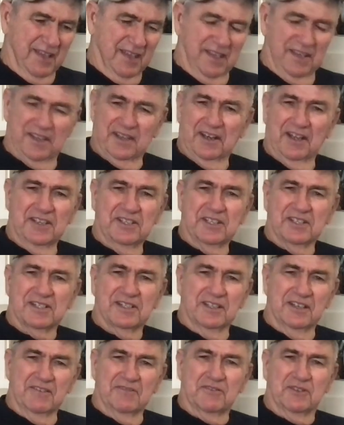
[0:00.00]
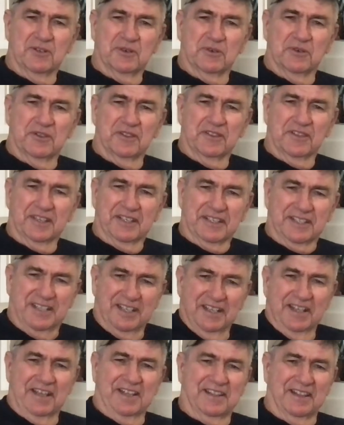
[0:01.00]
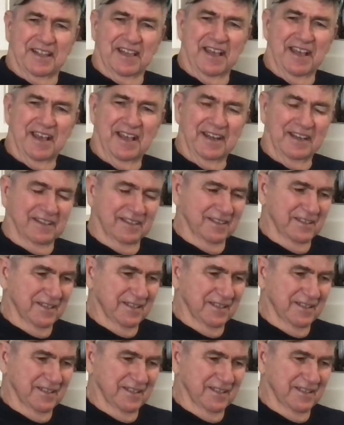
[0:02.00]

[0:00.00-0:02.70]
I just love doing things like that.